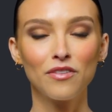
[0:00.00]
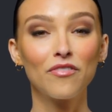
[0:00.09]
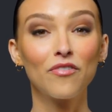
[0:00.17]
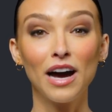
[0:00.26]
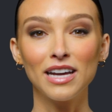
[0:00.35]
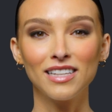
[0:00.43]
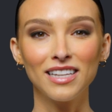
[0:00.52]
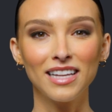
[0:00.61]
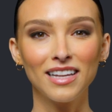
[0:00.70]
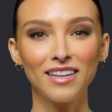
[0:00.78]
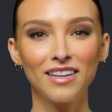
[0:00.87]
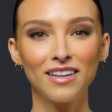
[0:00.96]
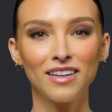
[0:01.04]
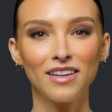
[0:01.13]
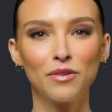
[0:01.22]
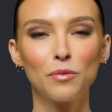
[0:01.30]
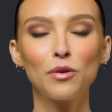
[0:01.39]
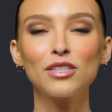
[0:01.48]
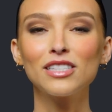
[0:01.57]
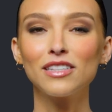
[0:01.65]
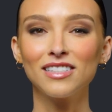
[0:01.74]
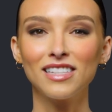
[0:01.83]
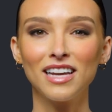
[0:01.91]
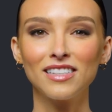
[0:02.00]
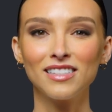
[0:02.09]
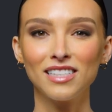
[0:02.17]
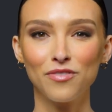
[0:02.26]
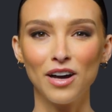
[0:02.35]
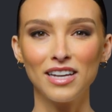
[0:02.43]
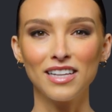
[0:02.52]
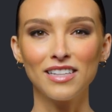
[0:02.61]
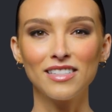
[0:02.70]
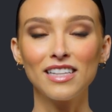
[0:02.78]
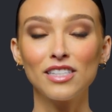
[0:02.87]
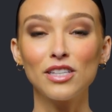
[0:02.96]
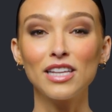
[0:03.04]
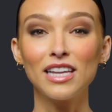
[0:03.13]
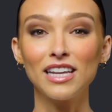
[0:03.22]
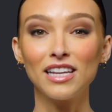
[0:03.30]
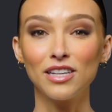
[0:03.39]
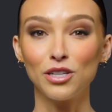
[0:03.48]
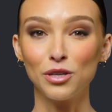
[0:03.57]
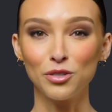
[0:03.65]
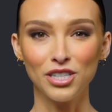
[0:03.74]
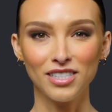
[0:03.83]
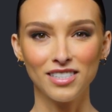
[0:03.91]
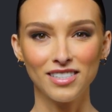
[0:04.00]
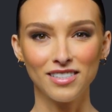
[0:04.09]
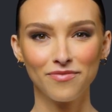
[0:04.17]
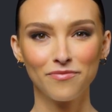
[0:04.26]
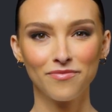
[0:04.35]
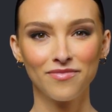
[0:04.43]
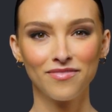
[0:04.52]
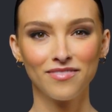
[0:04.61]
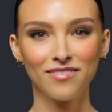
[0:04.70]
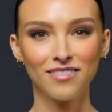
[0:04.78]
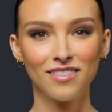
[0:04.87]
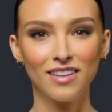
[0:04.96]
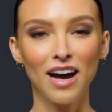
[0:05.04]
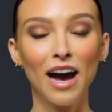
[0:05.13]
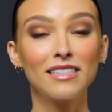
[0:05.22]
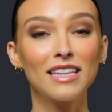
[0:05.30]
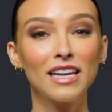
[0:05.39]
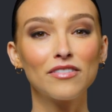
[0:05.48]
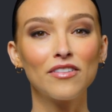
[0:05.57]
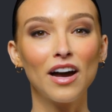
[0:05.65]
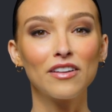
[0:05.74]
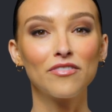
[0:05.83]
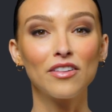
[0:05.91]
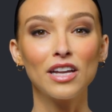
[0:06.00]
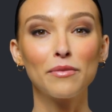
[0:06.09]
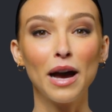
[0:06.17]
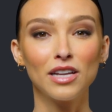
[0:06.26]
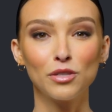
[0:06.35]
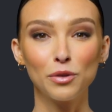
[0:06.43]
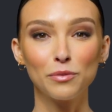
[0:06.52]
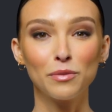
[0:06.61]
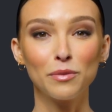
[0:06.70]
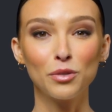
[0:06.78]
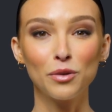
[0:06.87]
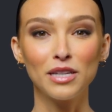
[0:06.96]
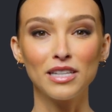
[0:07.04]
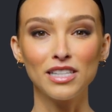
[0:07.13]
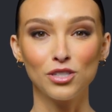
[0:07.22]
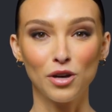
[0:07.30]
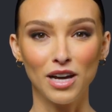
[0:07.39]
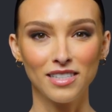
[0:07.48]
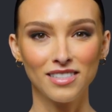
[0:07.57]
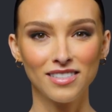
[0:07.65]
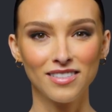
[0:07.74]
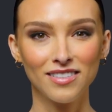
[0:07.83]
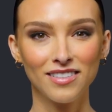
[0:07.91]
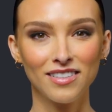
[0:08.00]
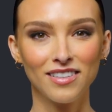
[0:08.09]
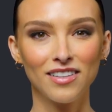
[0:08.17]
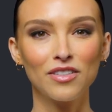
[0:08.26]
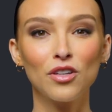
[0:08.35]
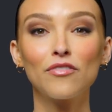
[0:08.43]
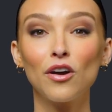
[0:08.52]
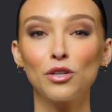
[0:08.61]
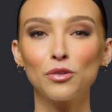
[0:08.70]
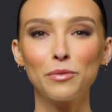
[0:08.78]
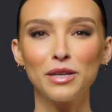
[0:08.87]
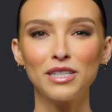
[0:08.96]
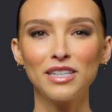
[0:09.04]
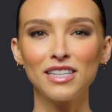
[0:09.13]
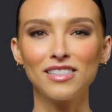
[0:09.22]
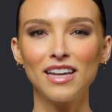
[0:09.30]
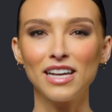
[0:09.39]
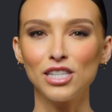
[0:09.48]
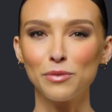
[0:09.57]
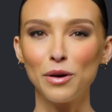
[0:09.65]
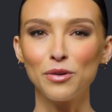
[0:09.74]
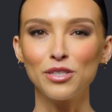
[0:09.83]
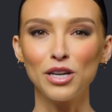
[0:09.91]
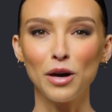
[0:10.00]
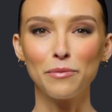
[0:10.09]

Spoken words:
Finally, we'll synthesize these findings into key conclusions, identifying feedback loops between these trends, the vulnerabilities they expose in our